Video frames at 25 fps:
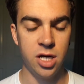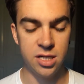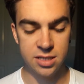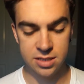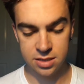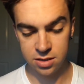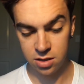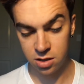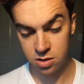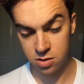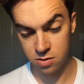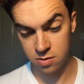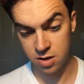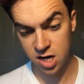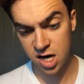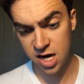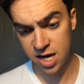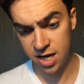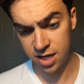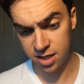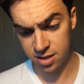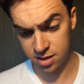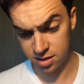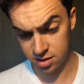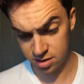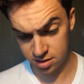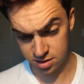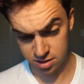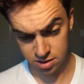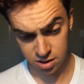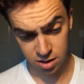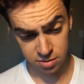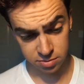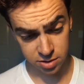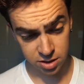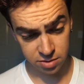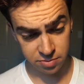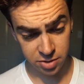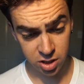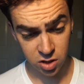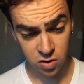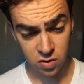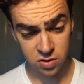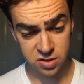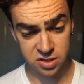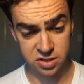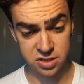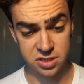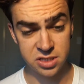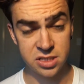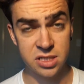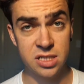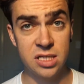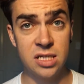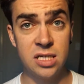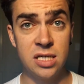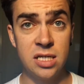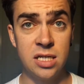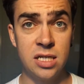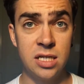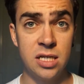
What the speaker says: It's not great, I'm gonna be honest.